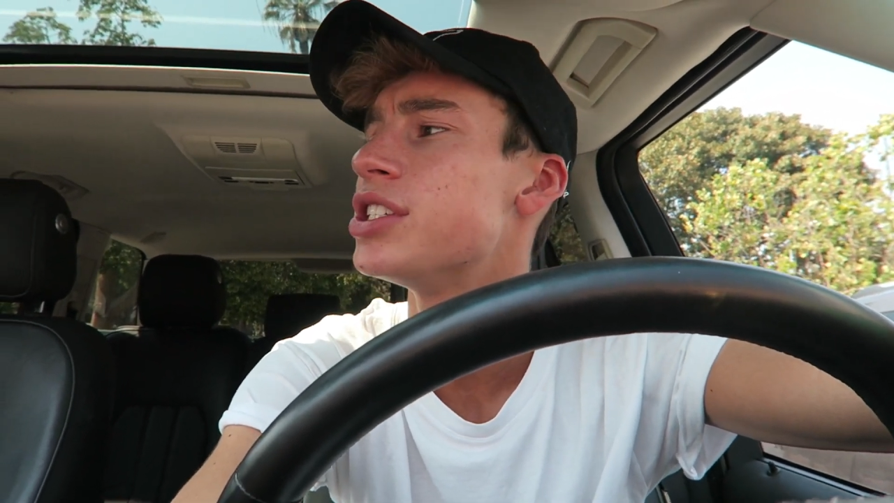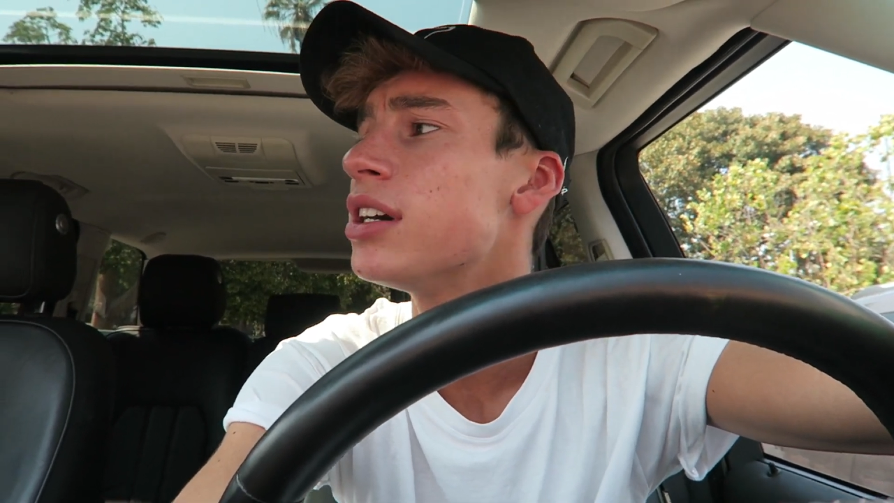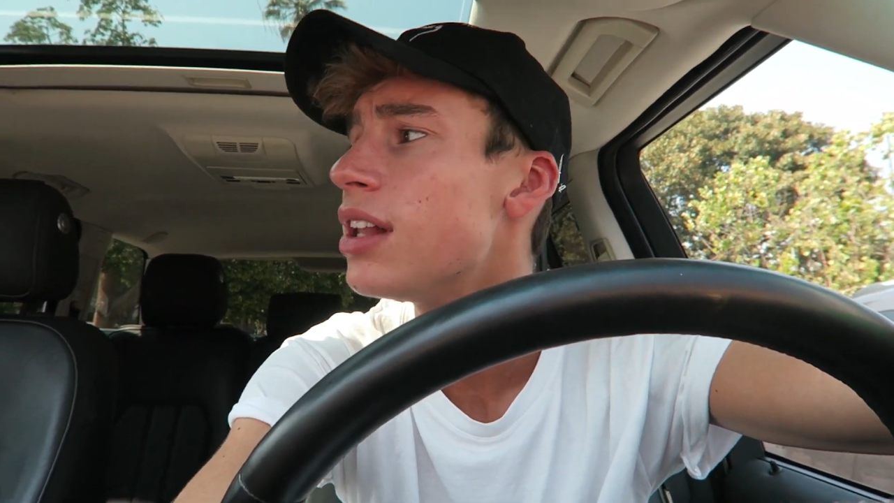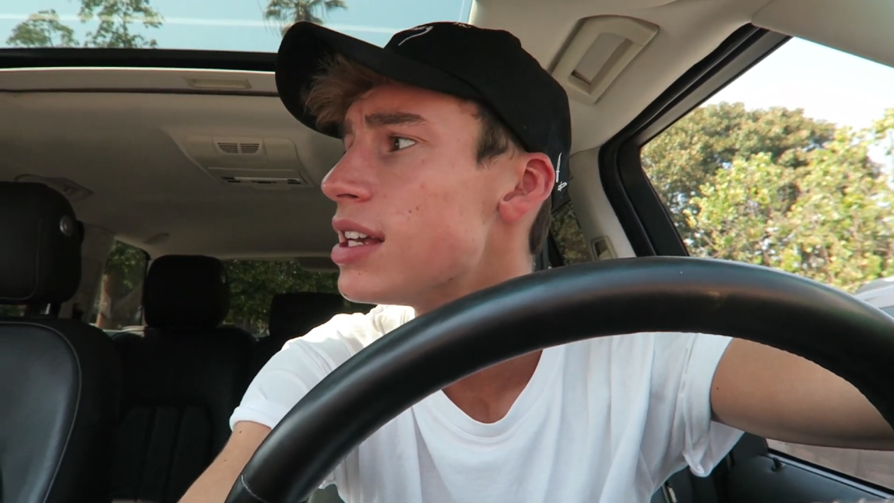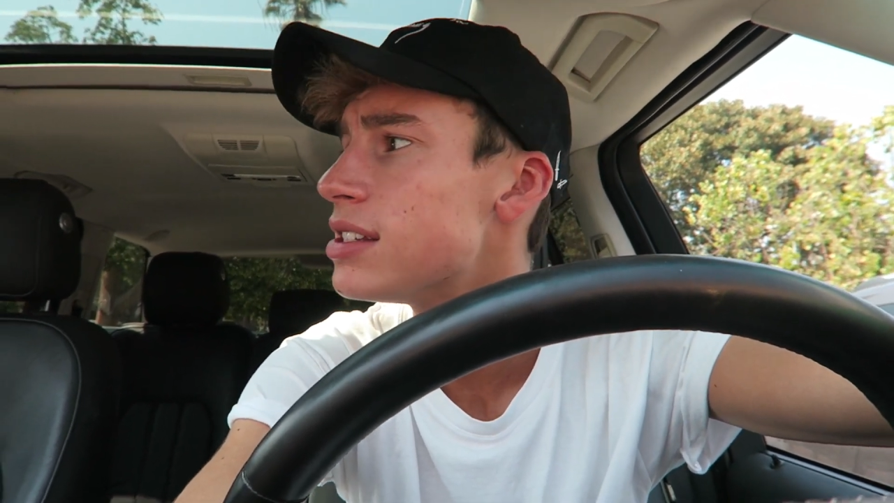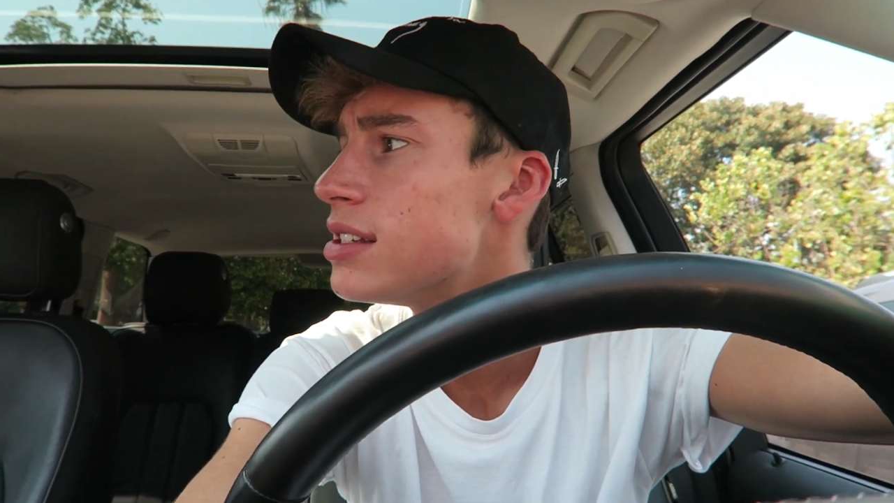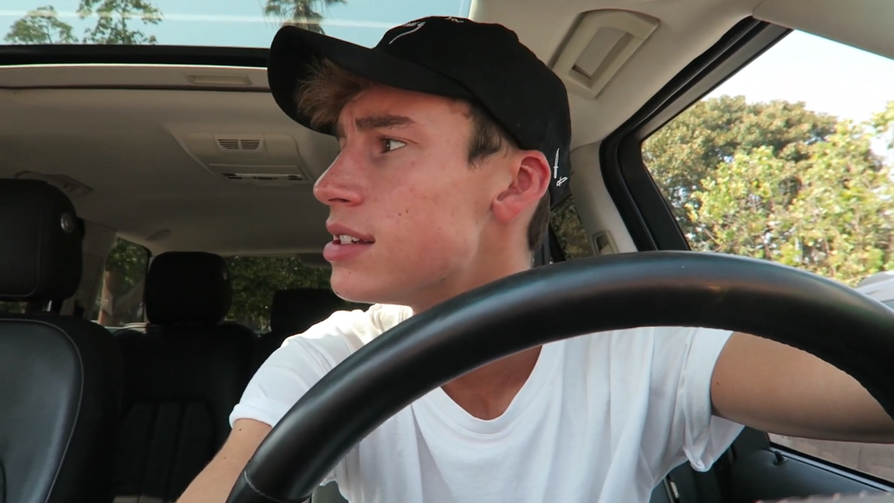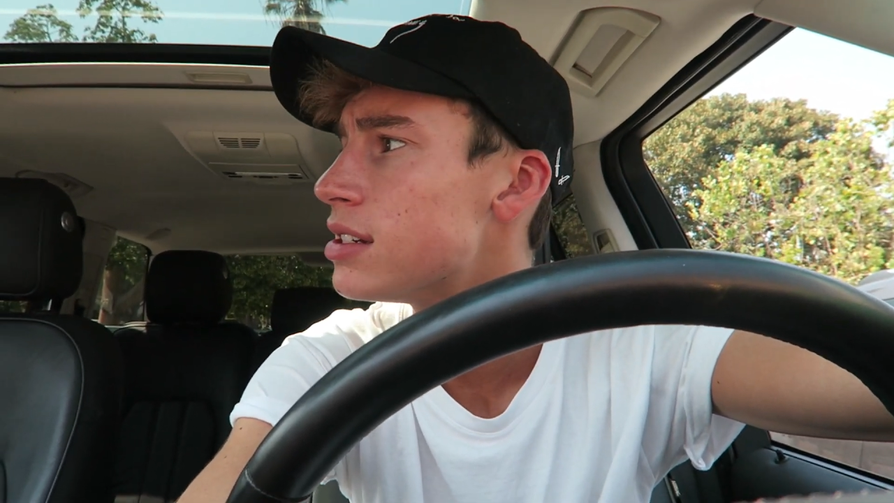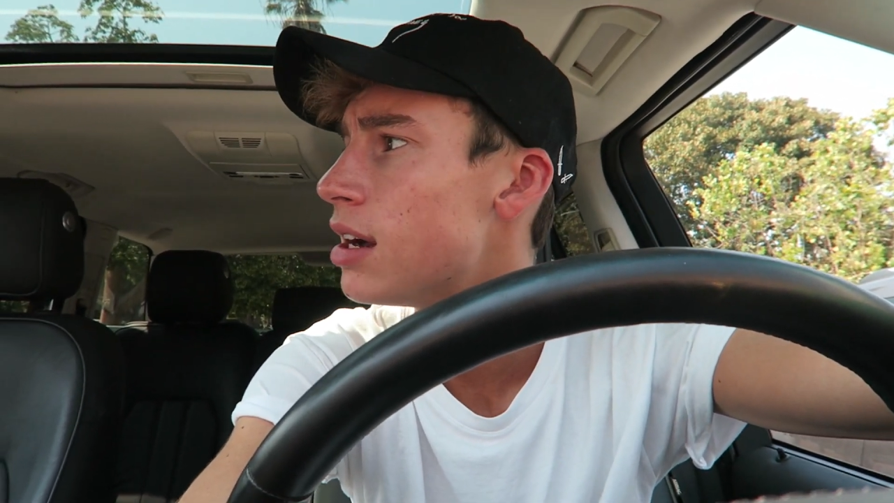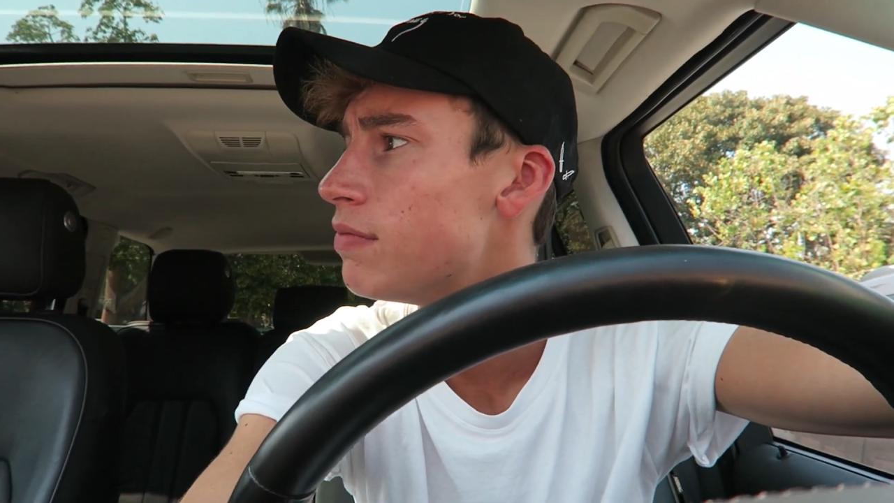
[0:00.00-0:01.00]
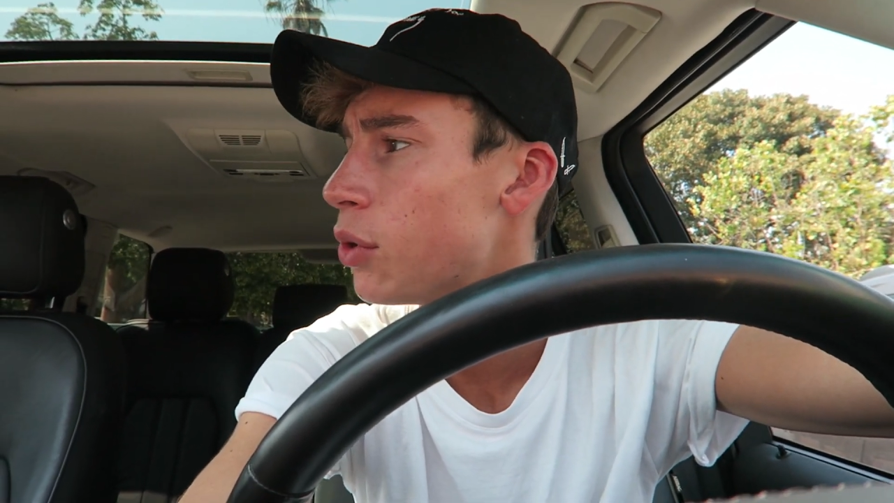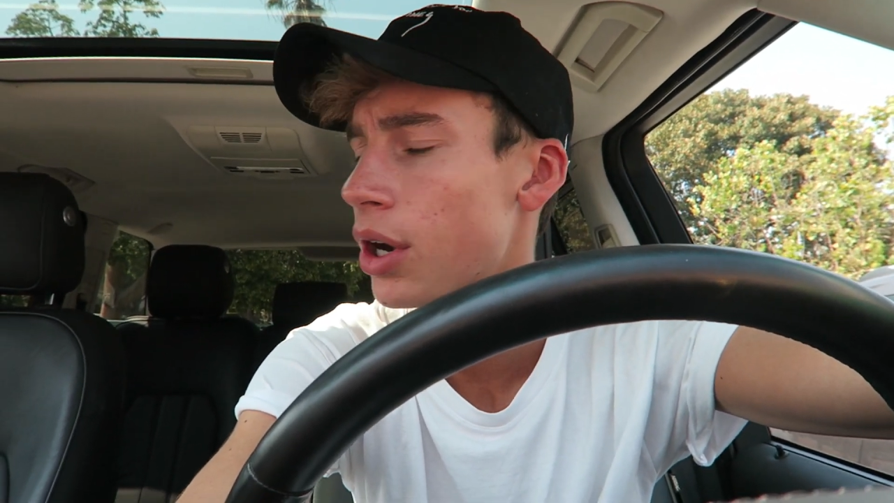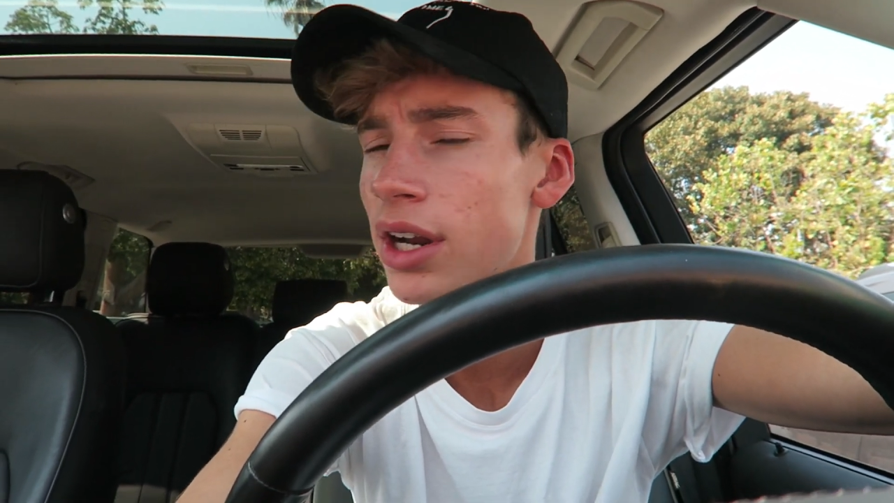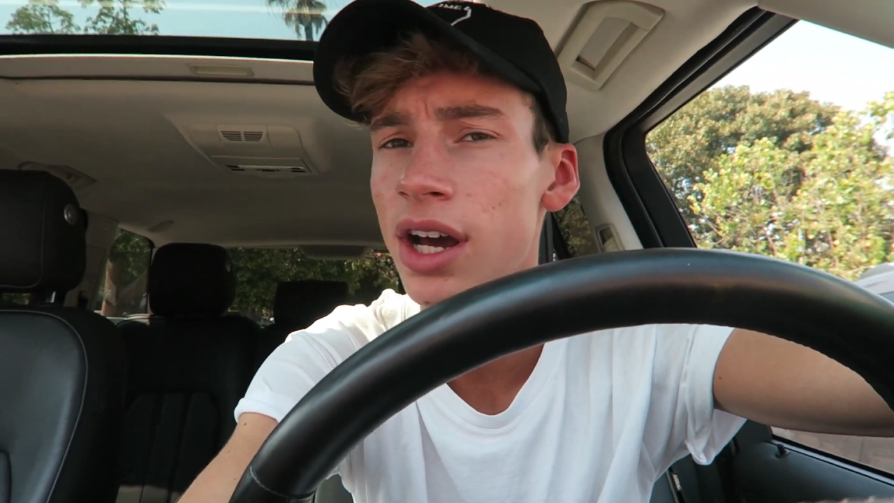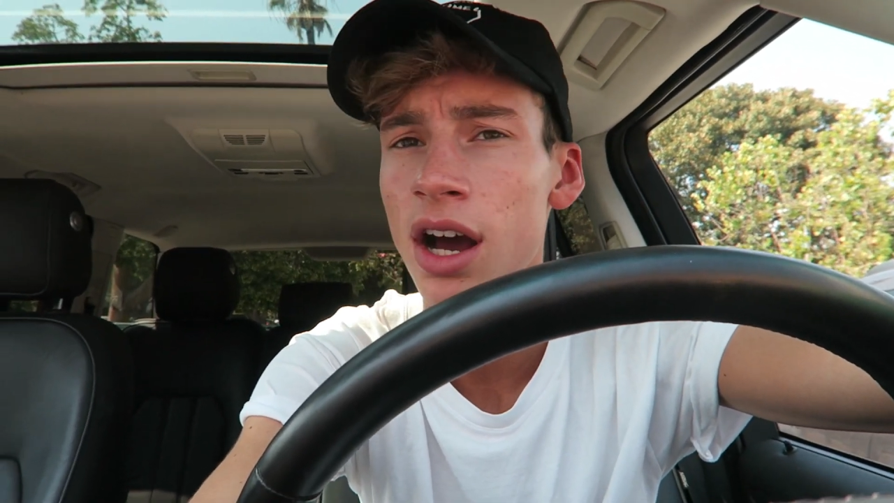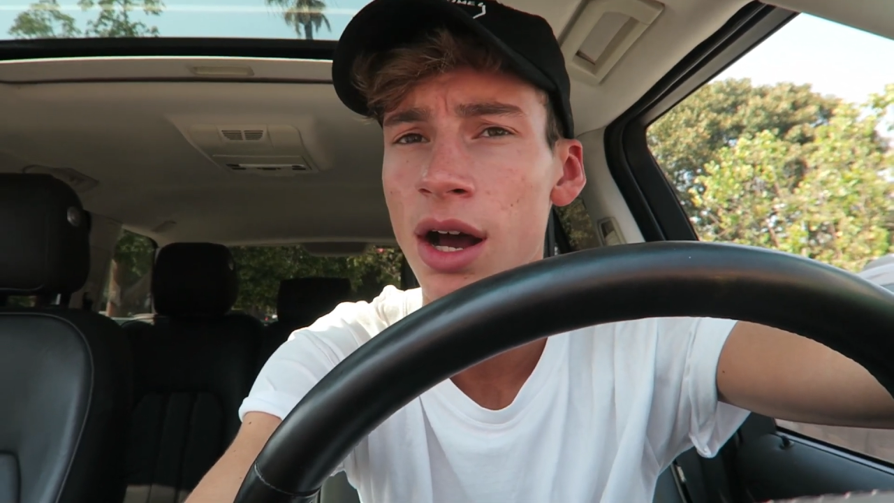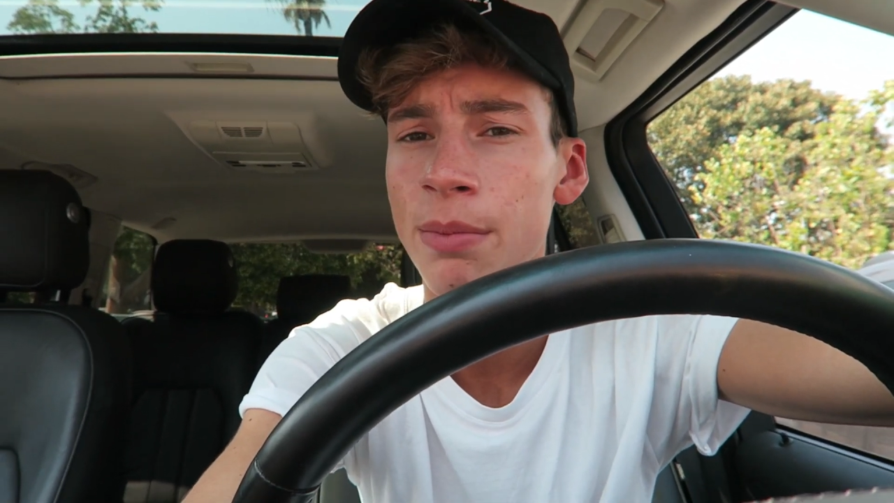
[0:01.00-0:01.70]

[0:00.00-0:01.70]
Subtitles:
sunglasses in Tom Ford.